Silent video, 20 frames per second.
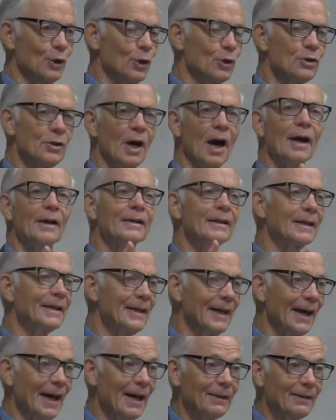You talk to
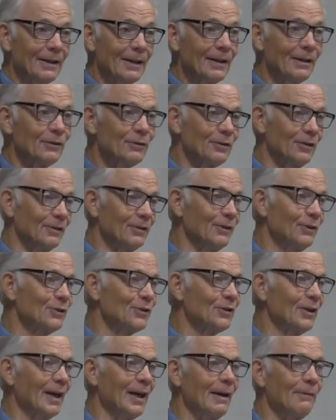Catholics and you
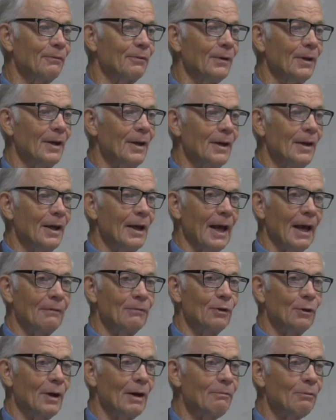say, have
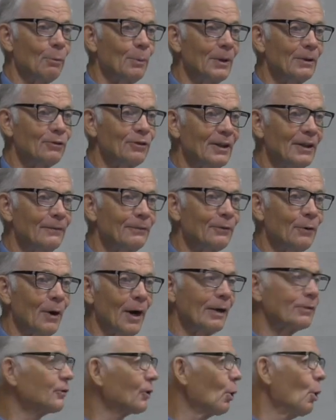you ever received
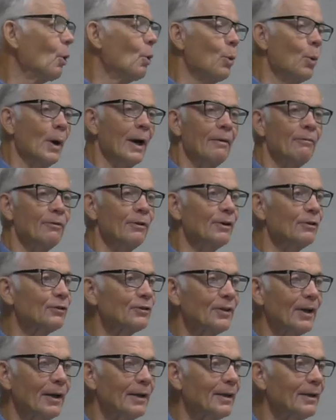Christ? Oh, every
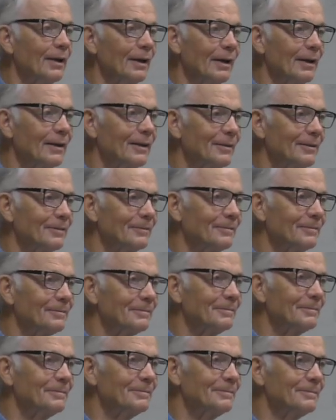Sunday.
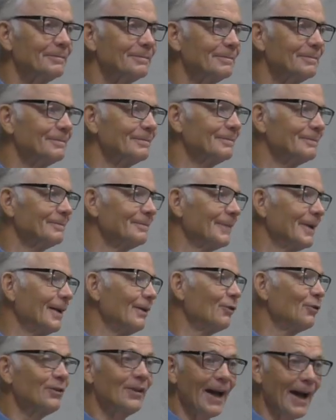
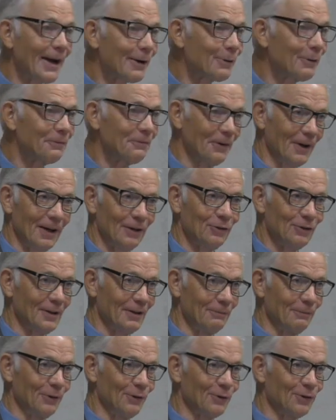He sacrificed
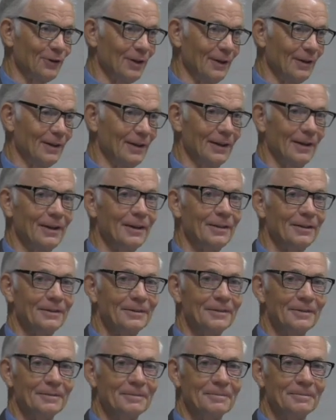every Sunday.
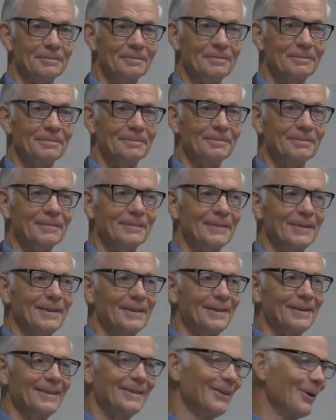
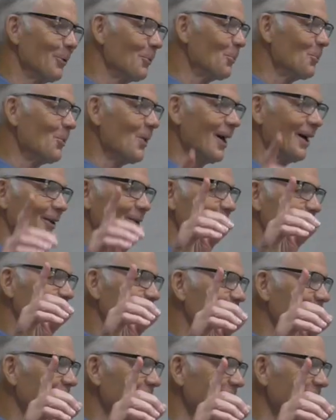Now, once